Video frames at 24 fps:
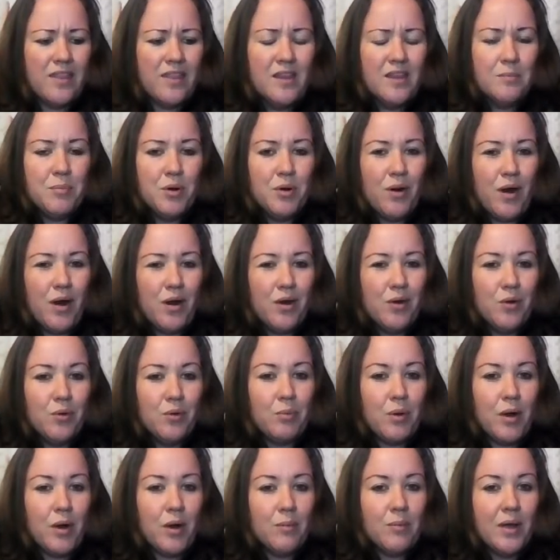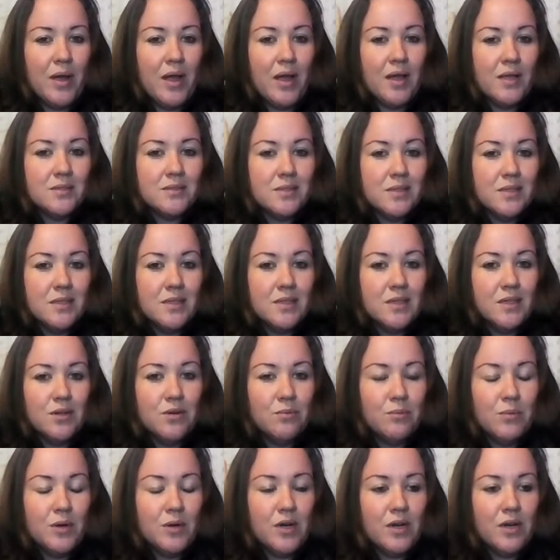think Barack Obama has a
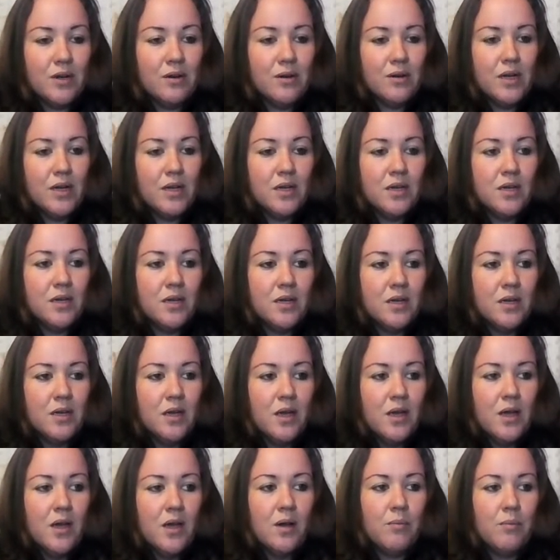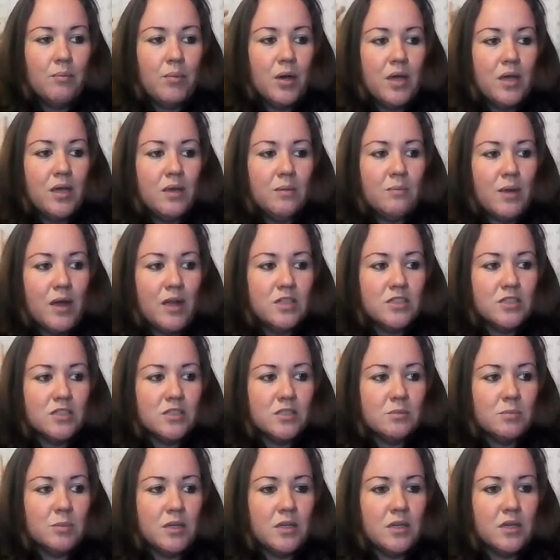Leo Mercury, but he might
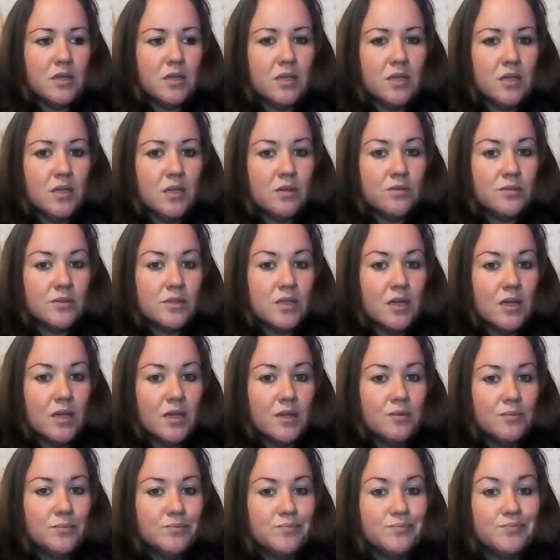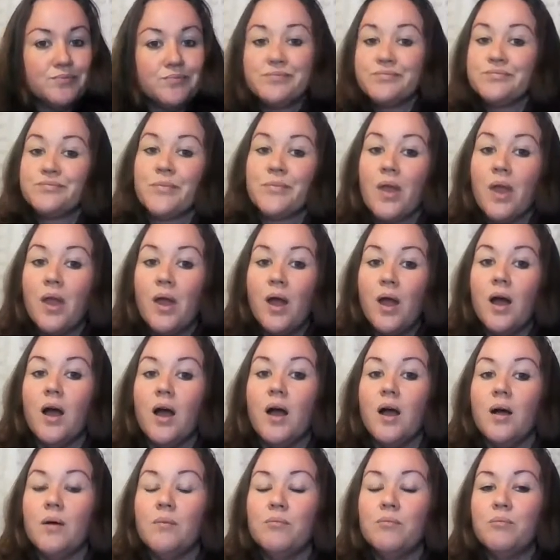just be a Leo
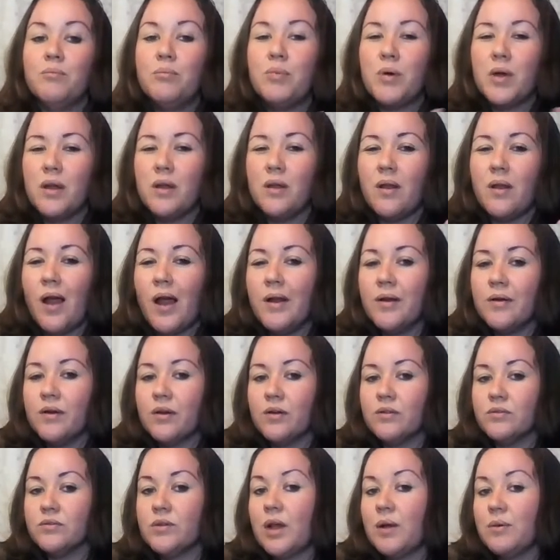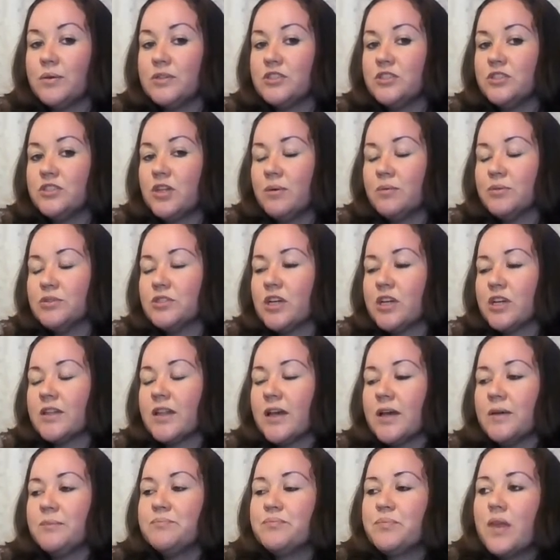sun. But I don't know. I would double check
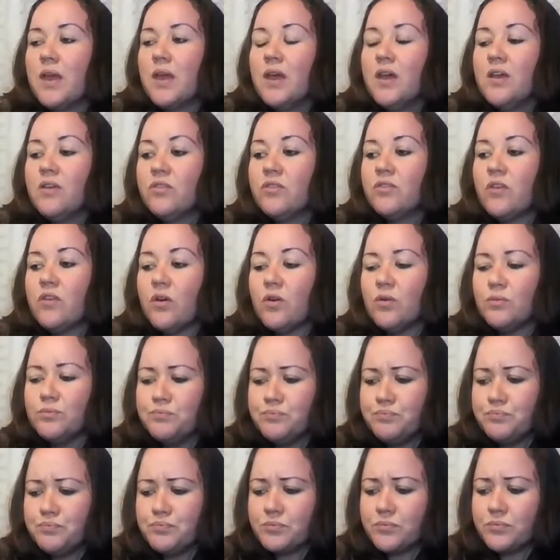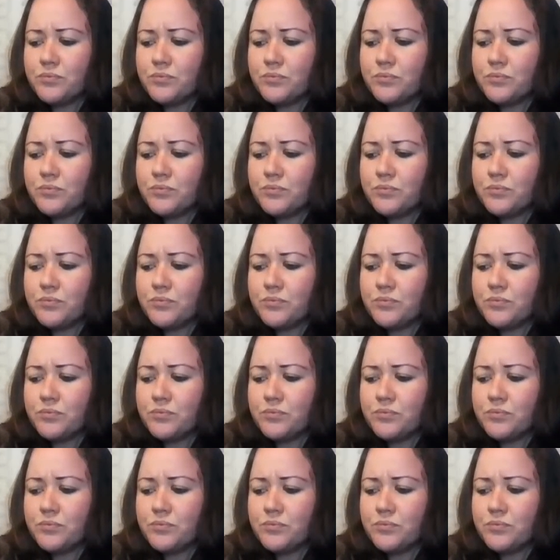that. So